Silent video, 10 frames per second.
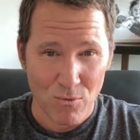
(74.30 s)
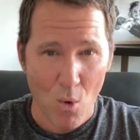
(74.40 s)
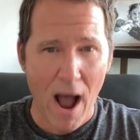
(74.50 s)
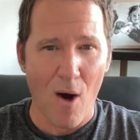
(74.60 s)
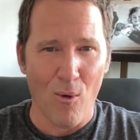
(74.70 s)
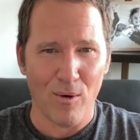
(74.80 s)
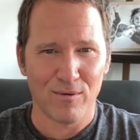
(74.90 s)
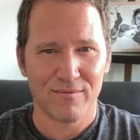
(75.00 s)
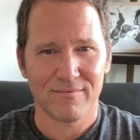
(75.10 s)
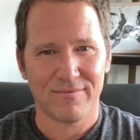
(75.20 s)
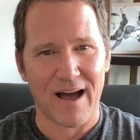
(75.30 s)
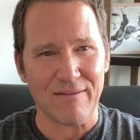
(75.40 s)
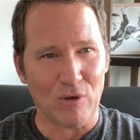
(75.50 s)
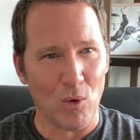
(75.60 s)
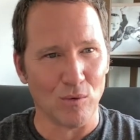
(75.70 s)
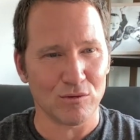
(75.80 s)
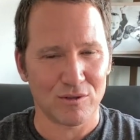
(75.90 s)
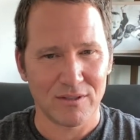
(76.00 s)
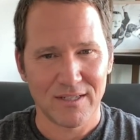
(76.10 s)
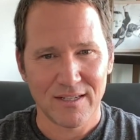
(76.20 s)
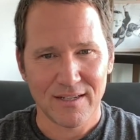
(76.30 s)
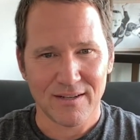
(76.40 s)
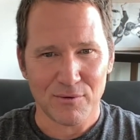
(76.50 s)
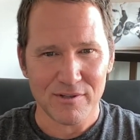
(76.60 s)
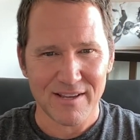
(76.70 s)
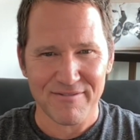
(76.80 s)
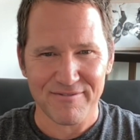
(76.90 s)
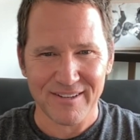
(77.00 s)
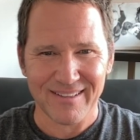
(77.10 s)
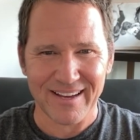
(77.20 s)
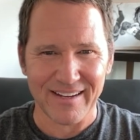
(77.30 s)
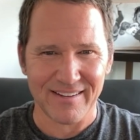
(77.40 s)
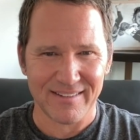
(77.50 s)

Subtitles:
Wow, 5 goals. What does that feel like